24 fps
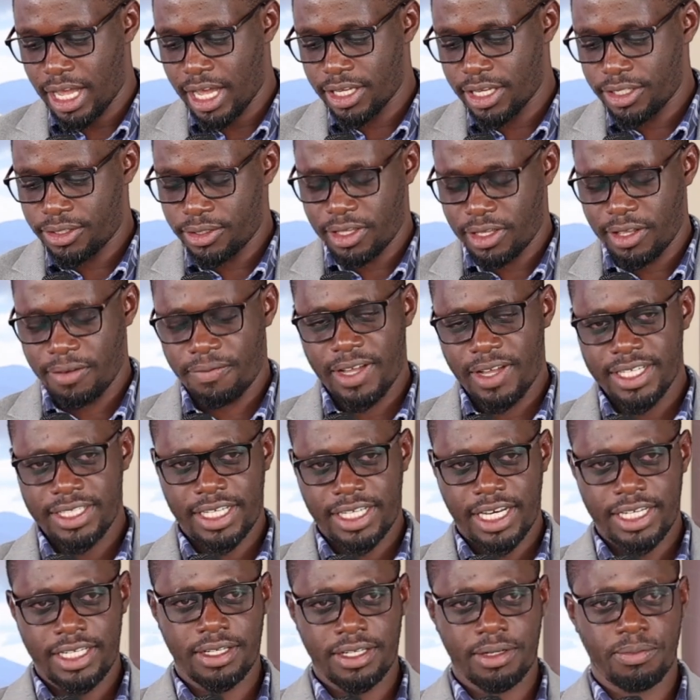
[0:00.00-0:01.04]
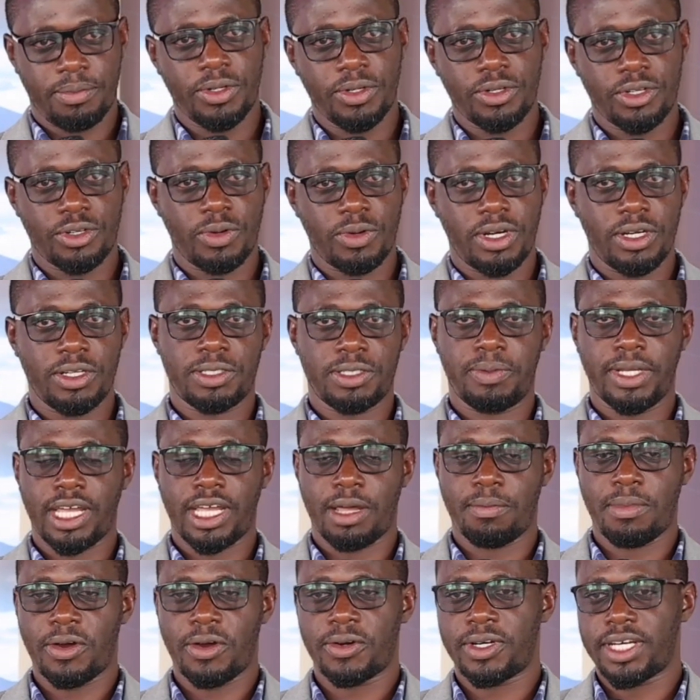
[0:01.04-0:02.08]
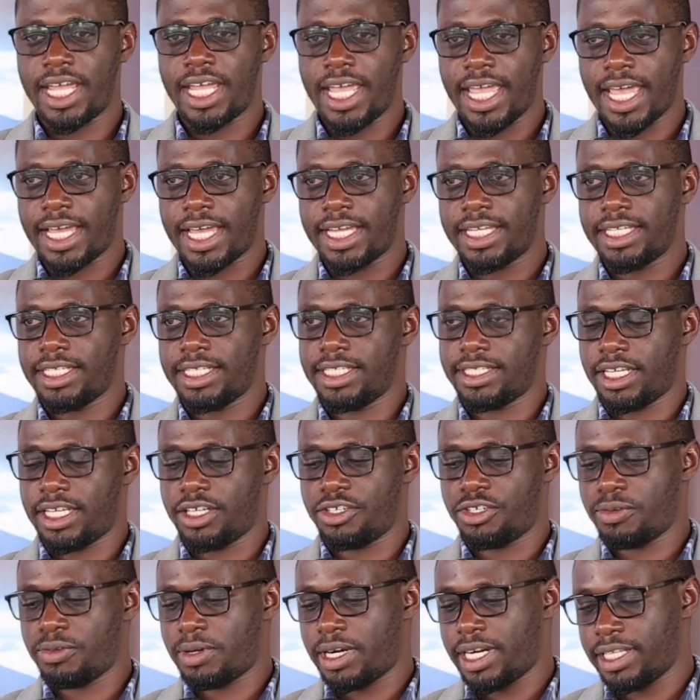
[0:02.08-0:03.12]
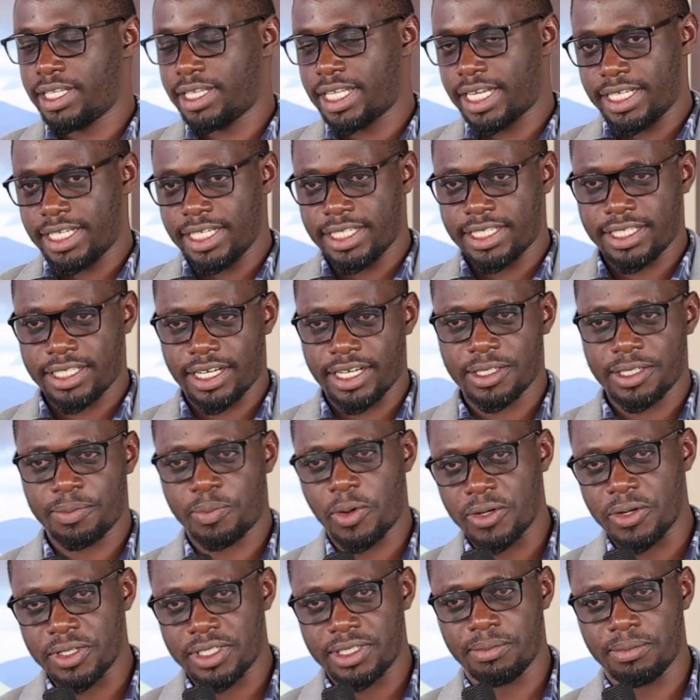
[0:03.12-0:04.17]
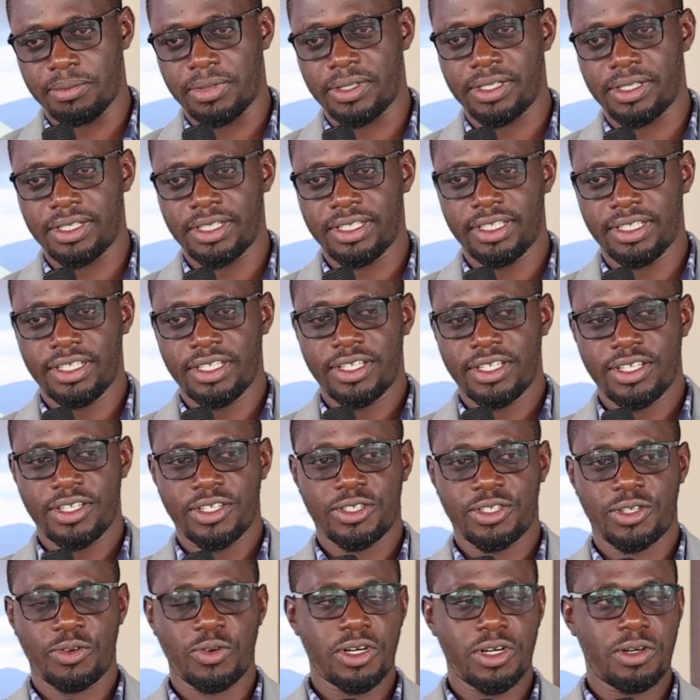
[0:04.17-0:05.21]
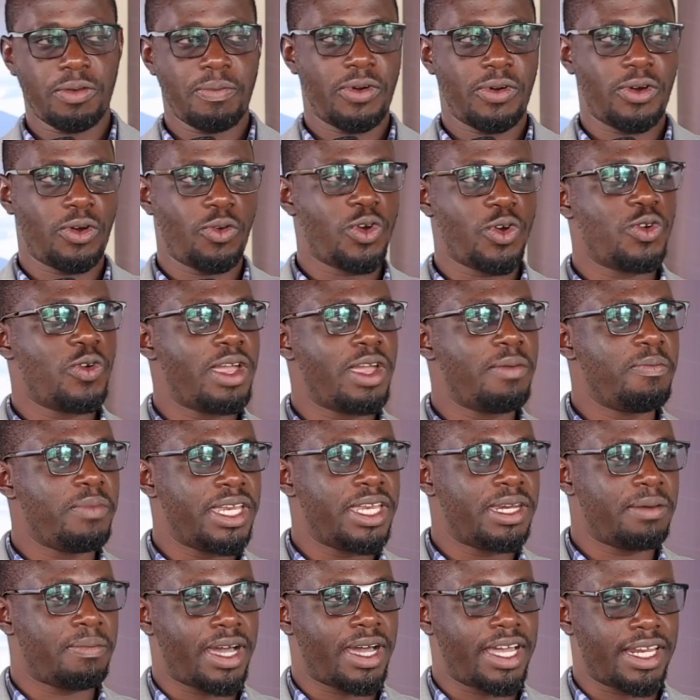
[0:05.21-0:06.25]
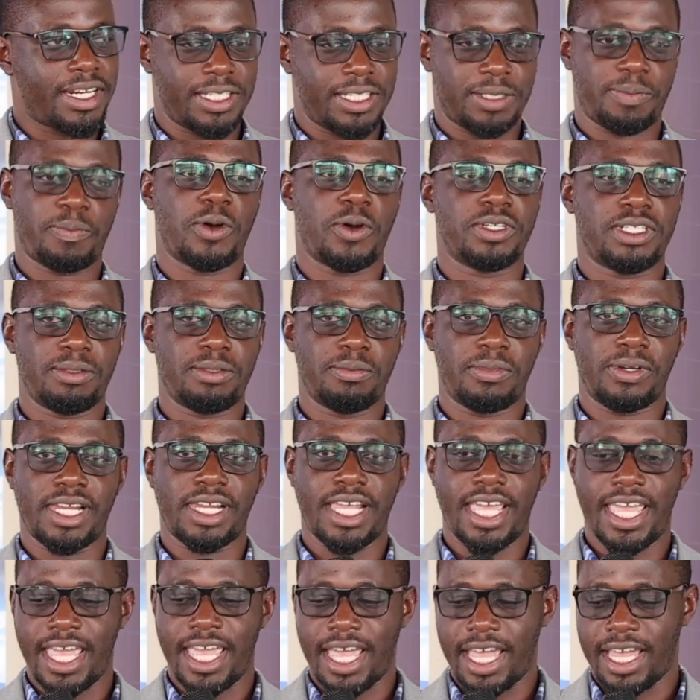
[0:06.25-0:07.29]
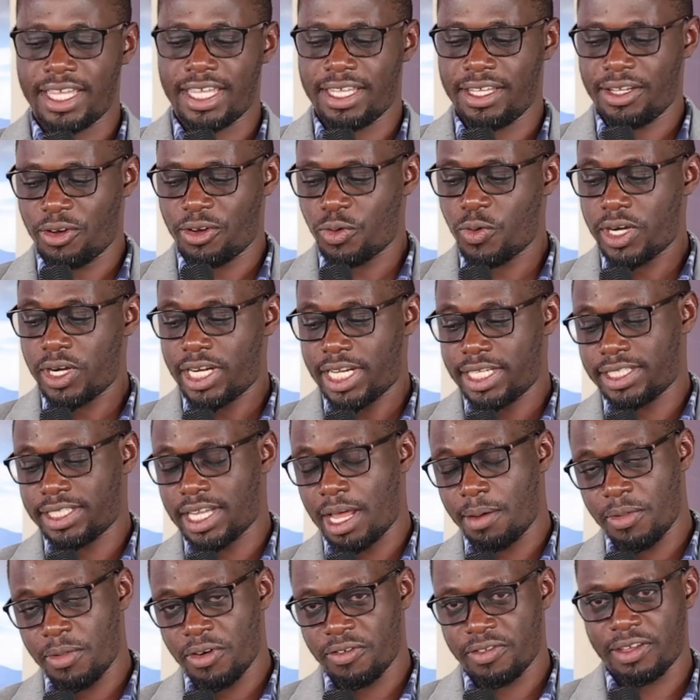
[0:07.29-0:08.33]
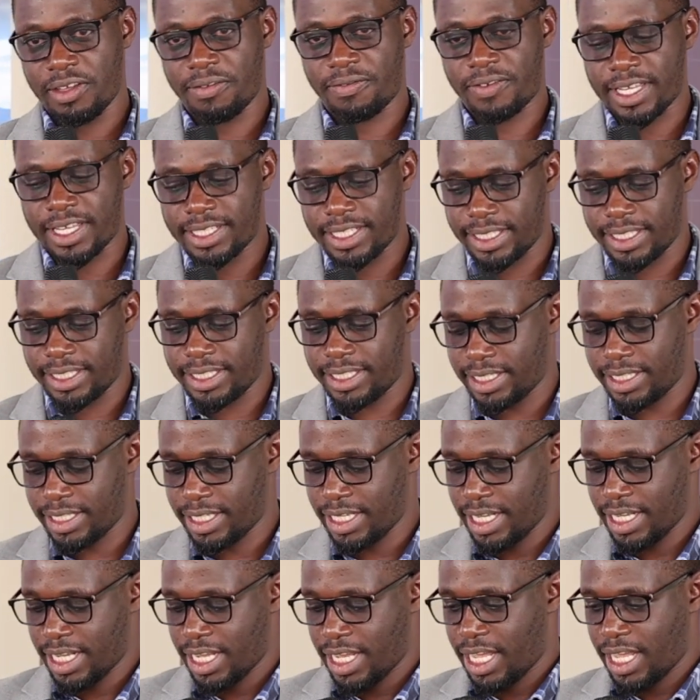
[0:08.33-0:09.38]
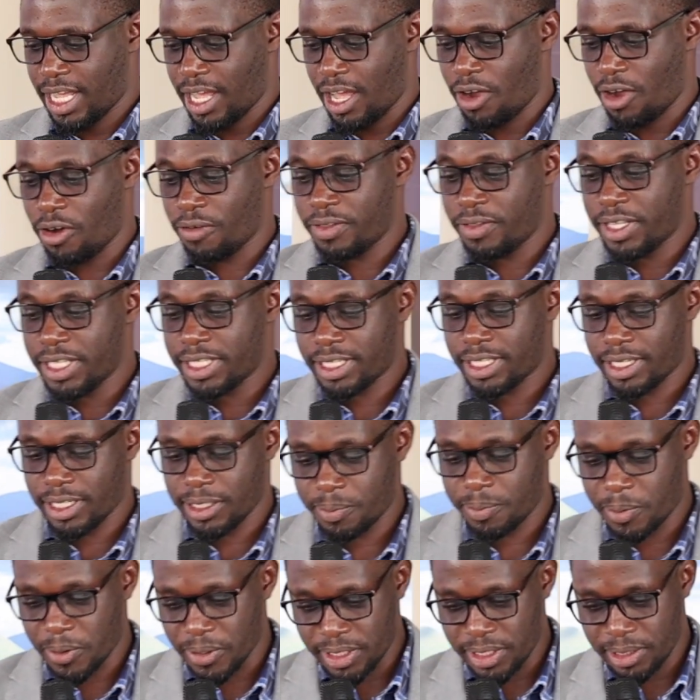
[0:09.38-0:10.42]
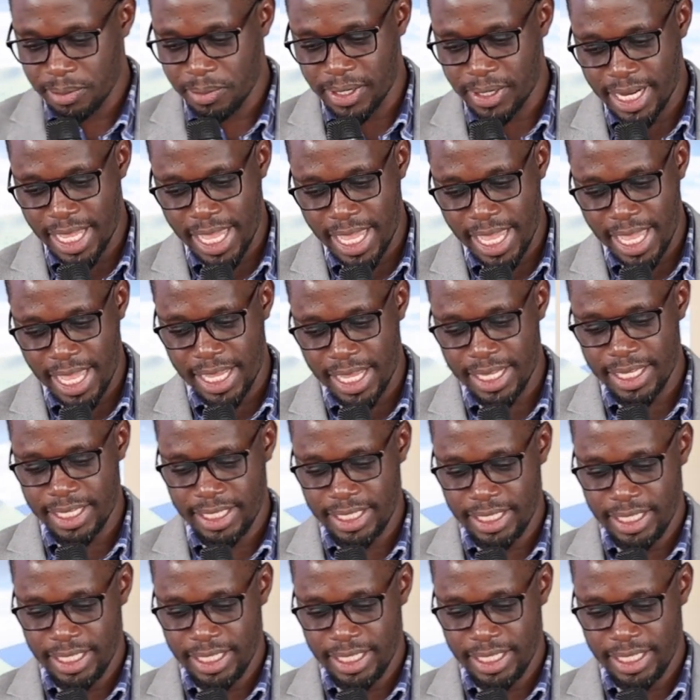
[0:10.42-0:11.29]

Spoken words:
So the first attribute, when you speak about AI, is ensuring that it's responsible. So what do I mean by responsible AI? Or what are some of the facets of this responsible AI?